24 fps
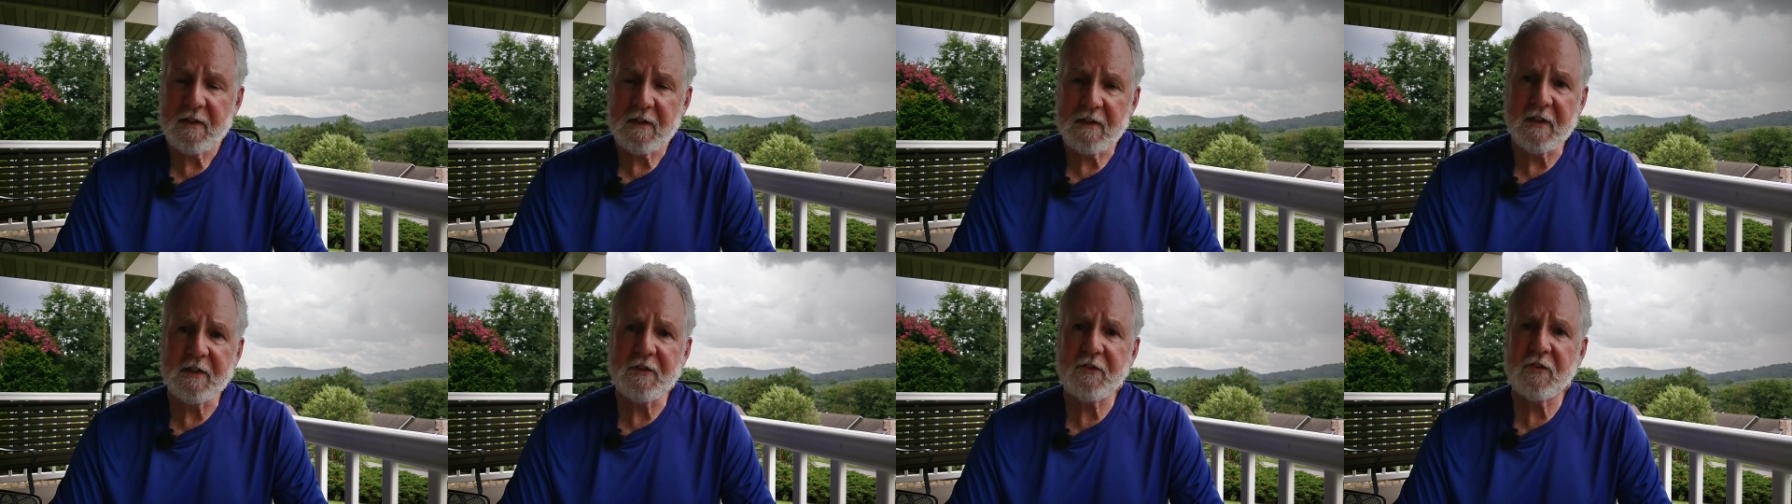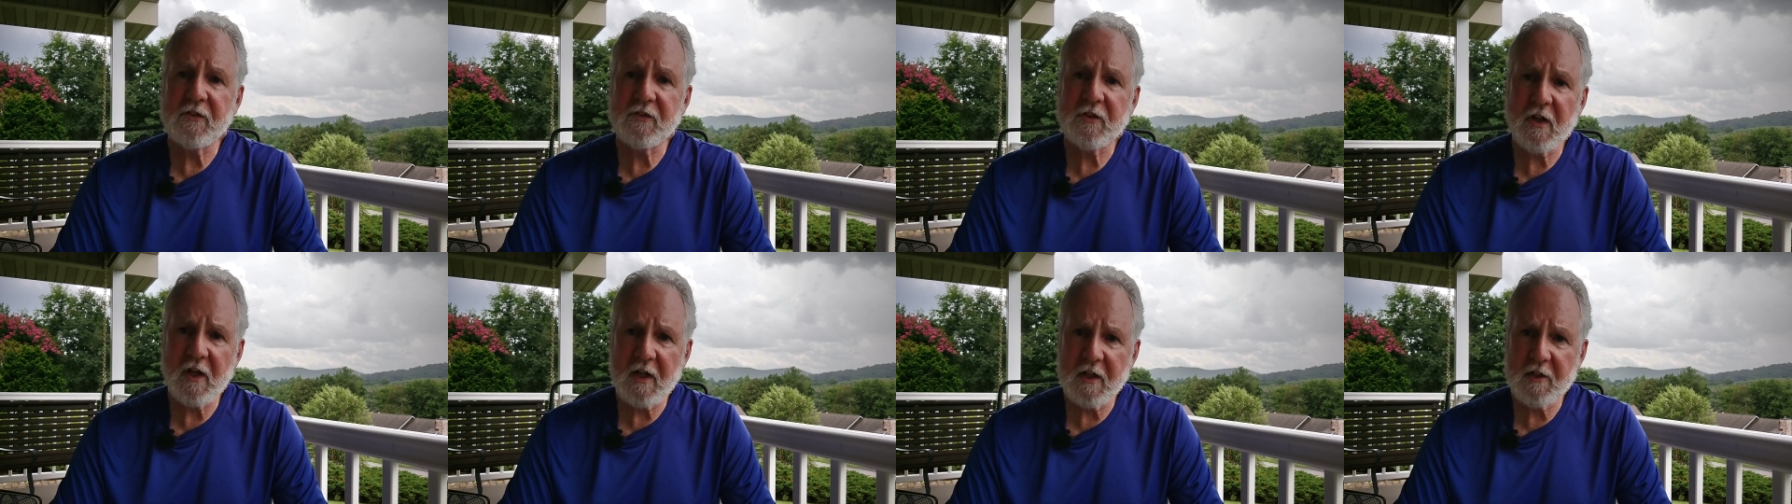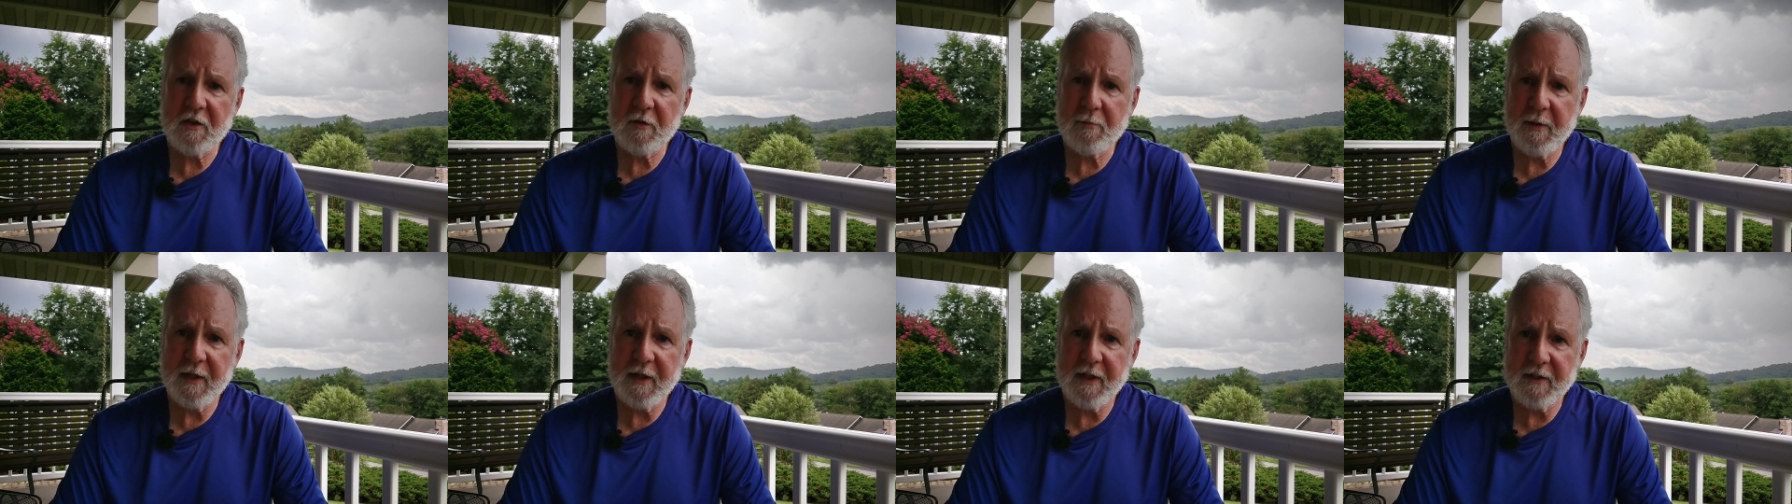Let's
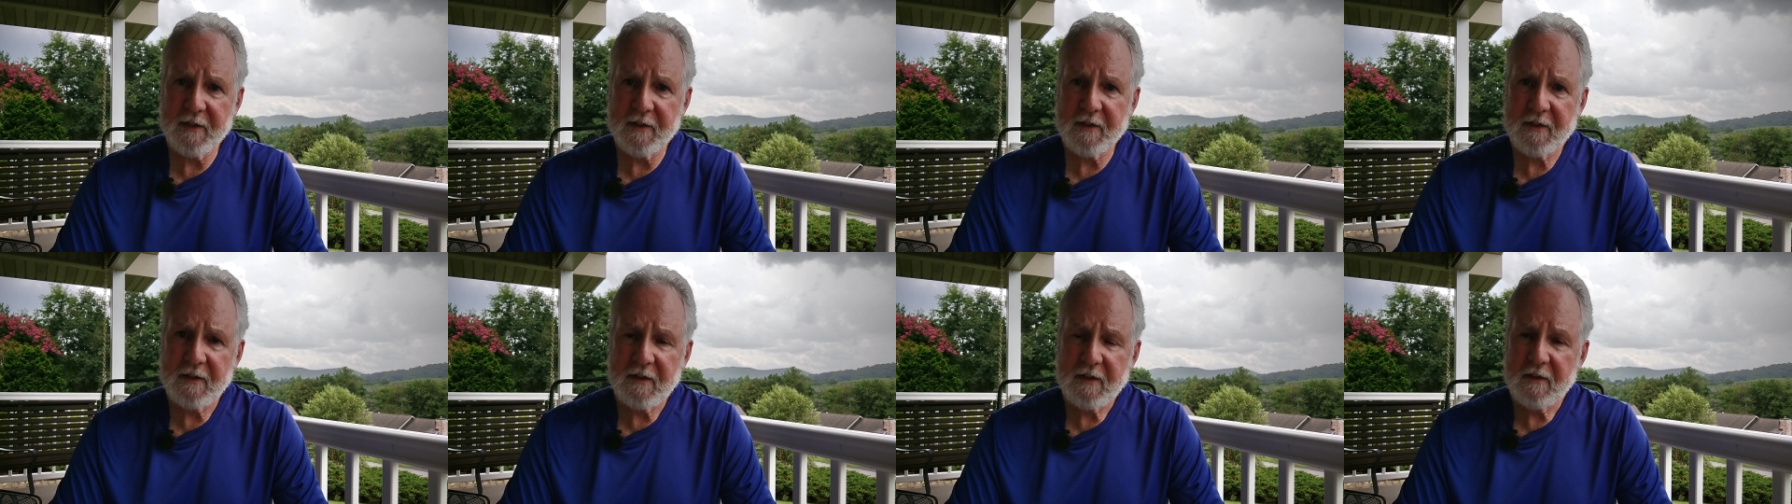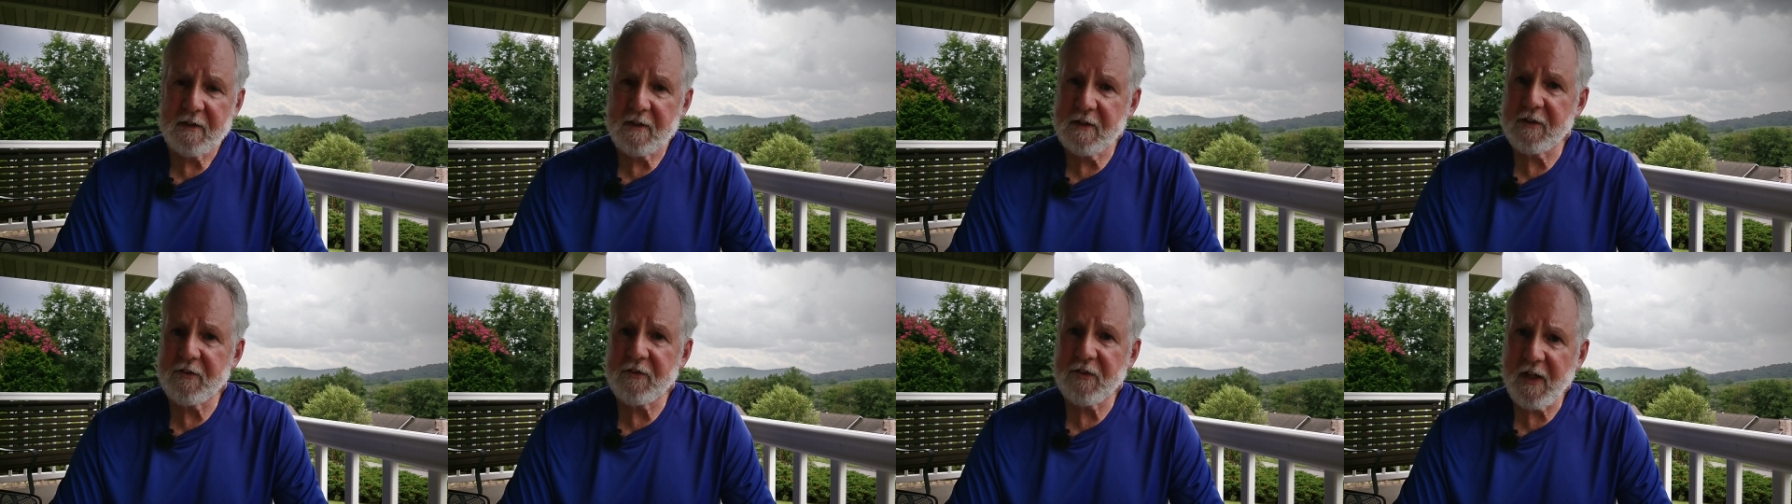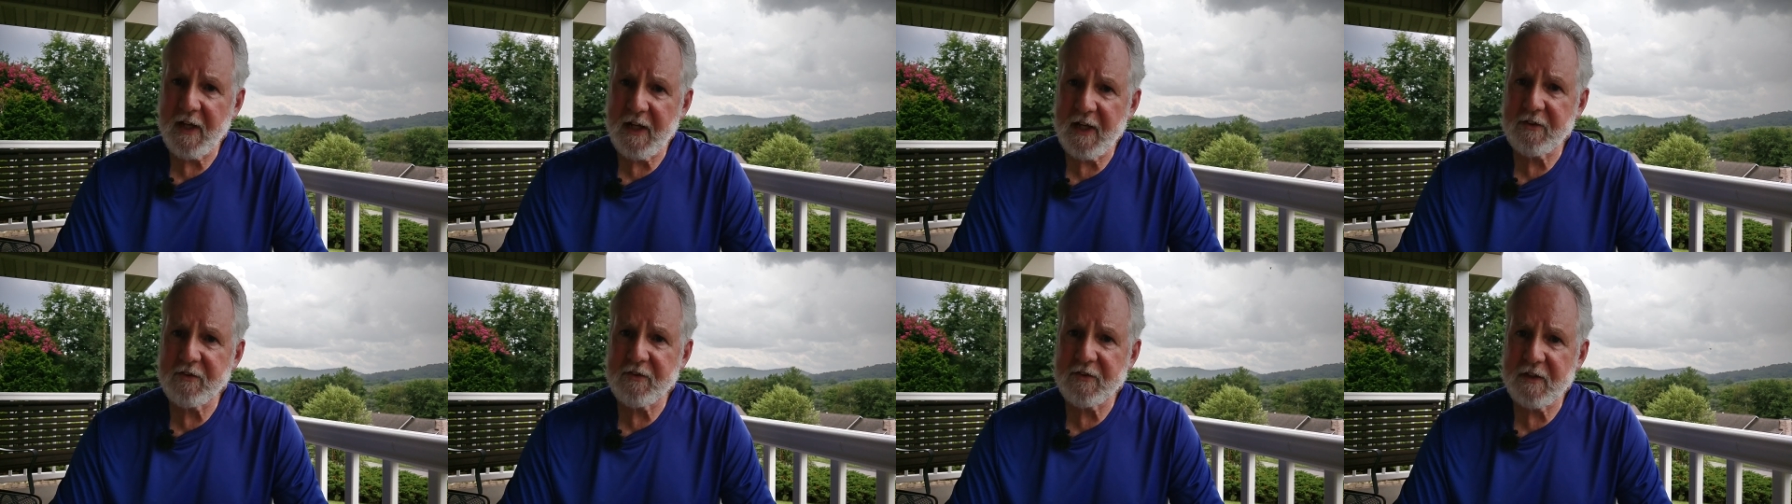talk about it. Let's
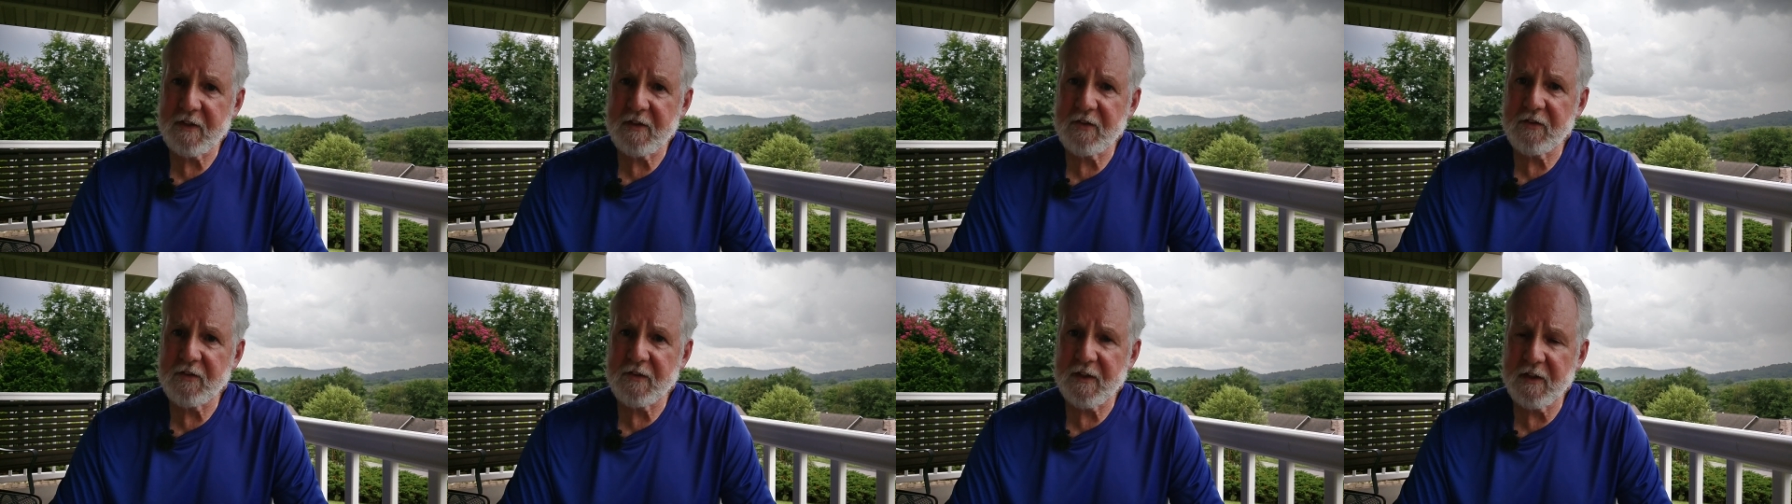hash these